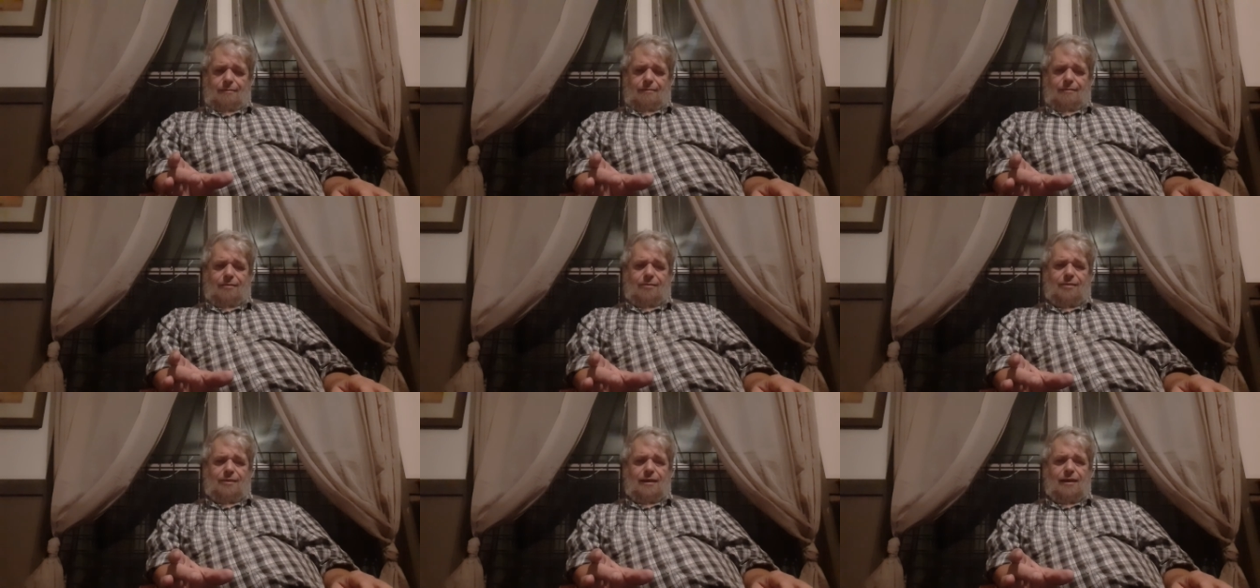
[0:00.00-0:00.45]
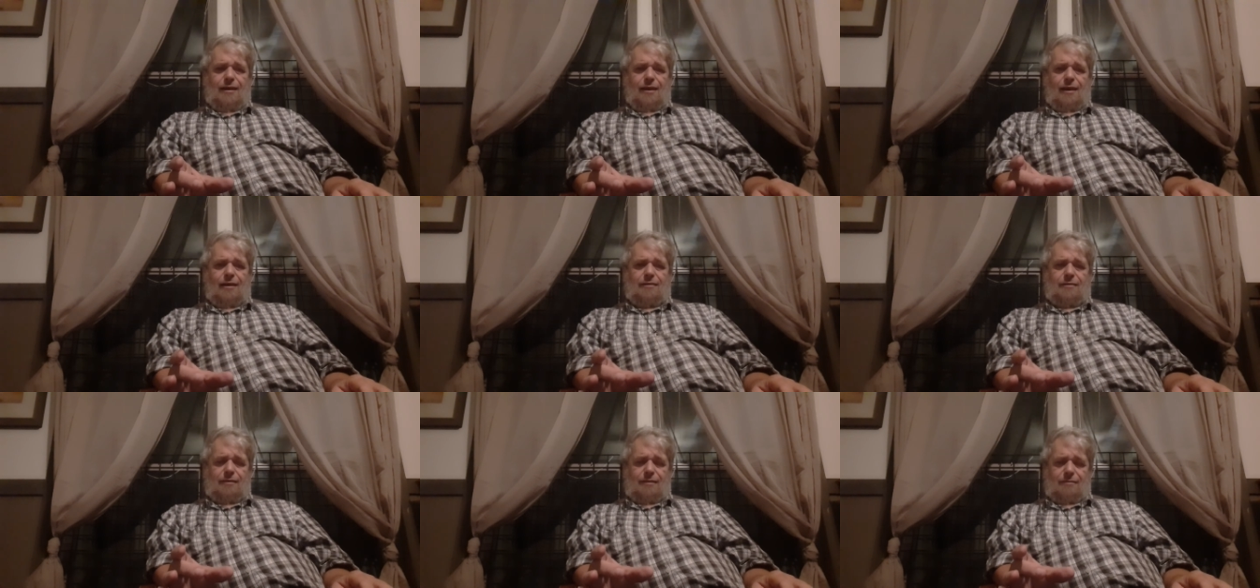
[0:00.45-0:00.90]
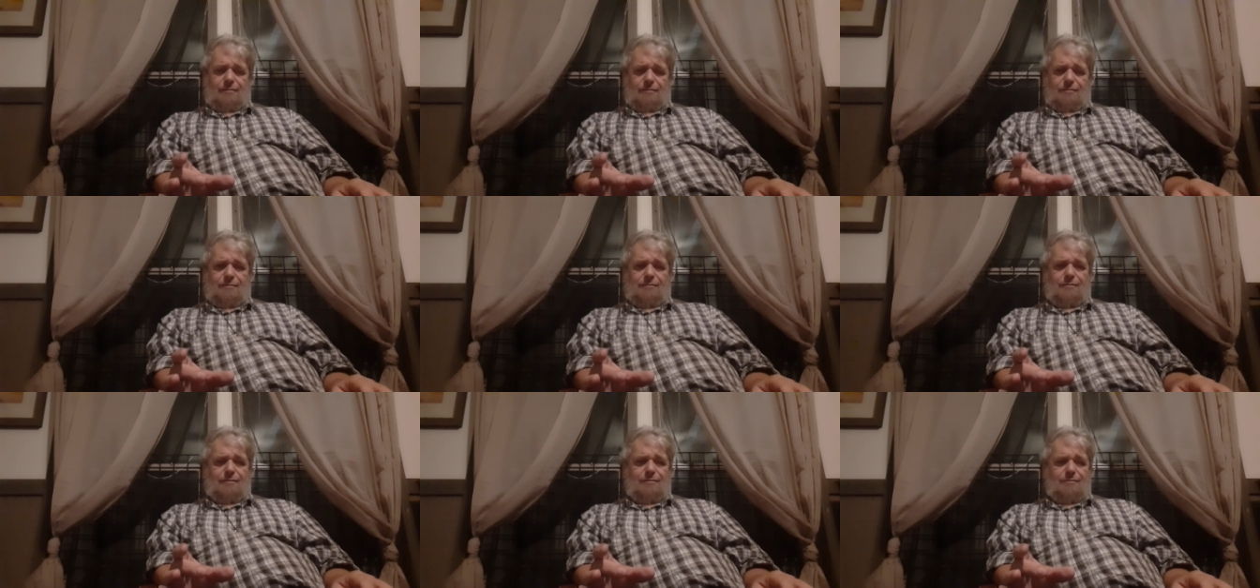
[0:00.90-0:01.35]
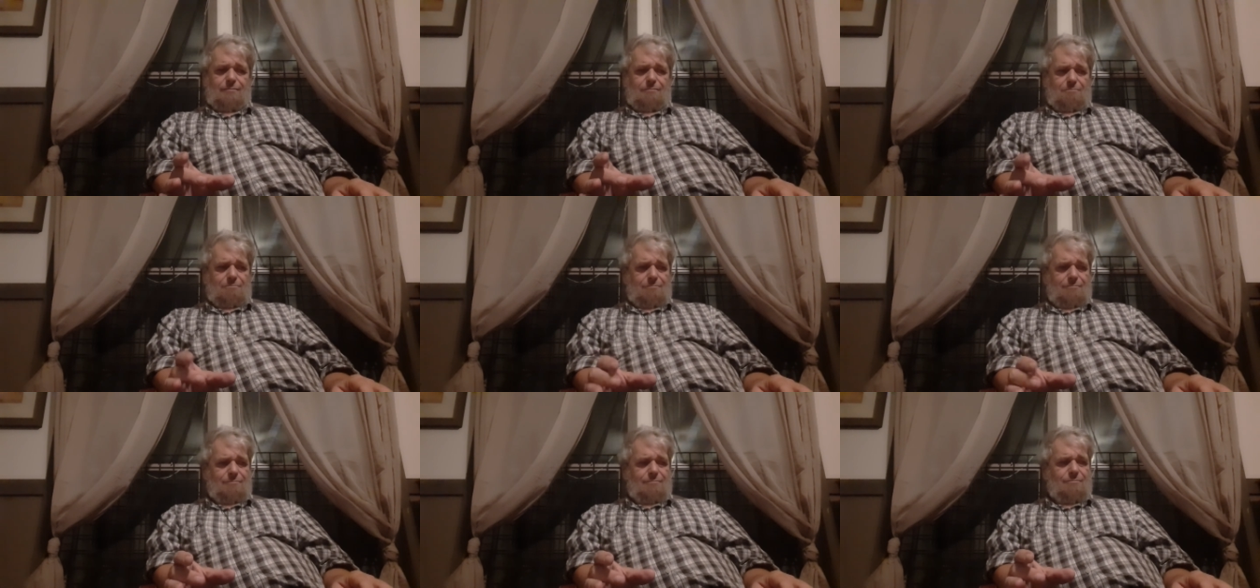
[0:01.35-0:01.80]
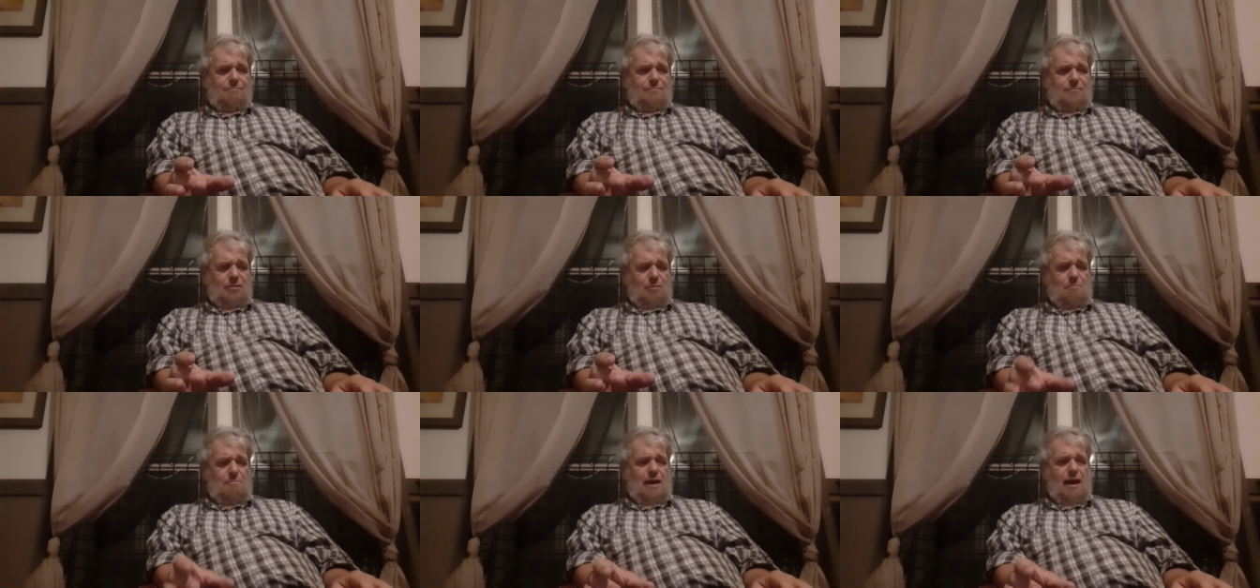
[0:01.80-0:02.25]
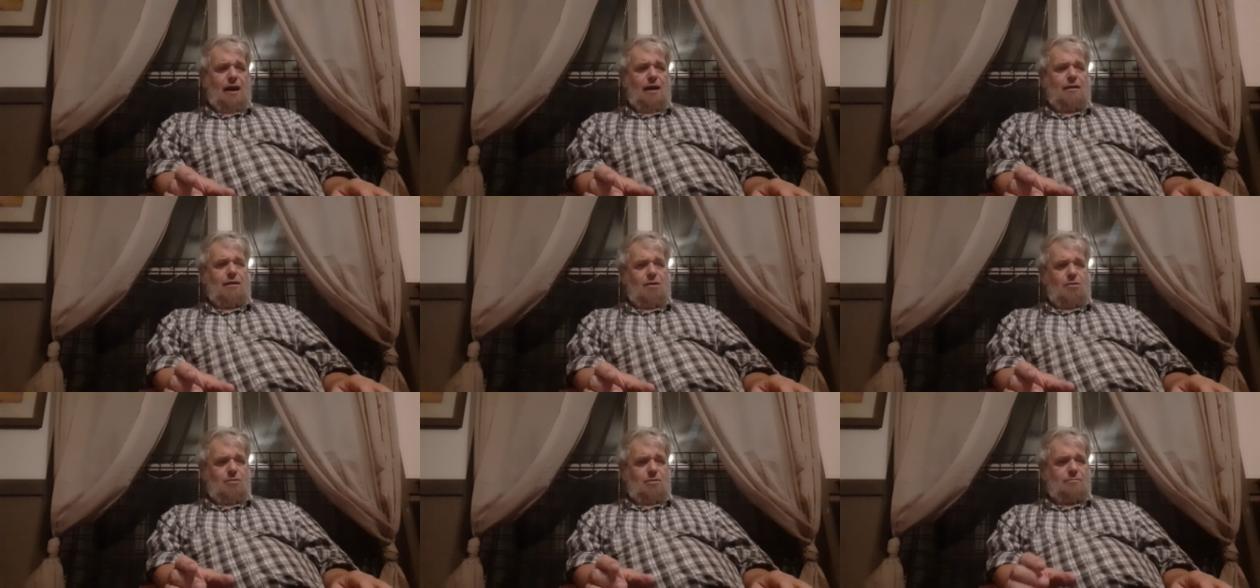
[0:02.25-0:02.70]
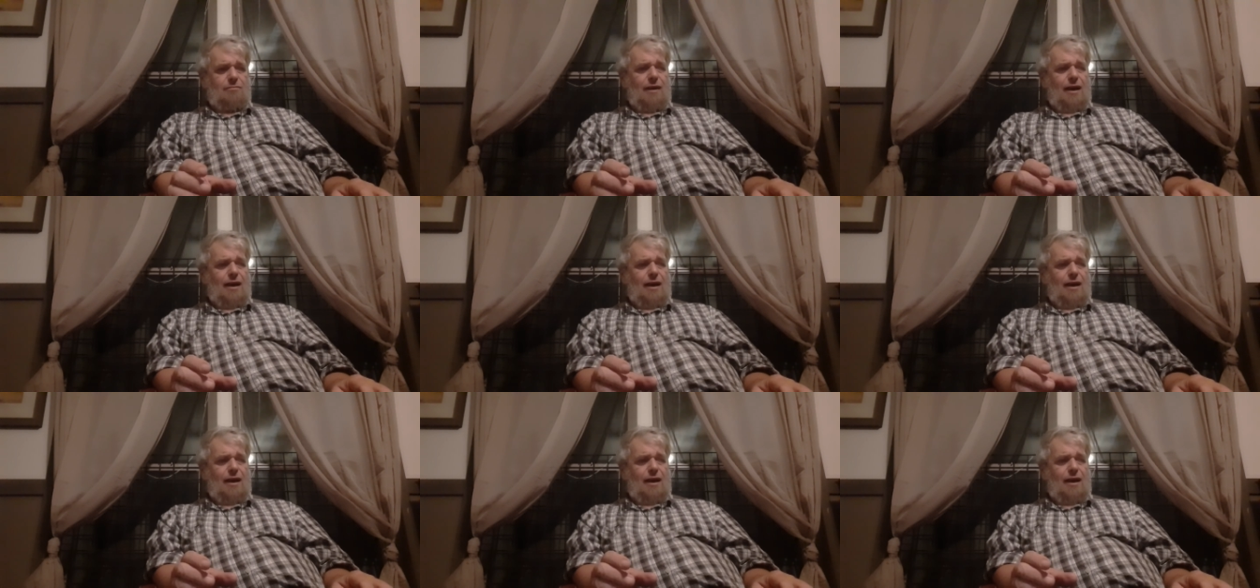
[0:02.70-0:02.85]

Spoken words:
That tobacco,